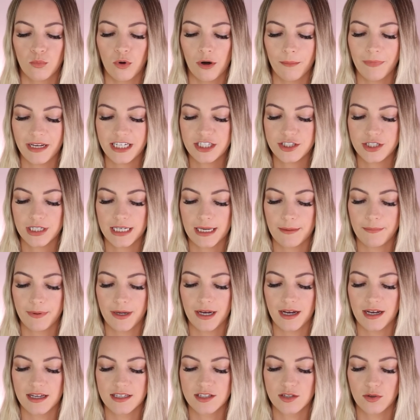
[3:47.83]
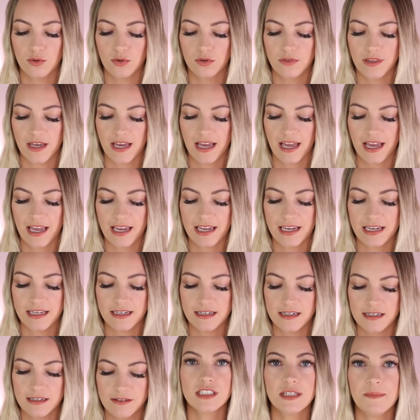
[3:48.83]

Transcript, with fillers: What makes you get past all the hate?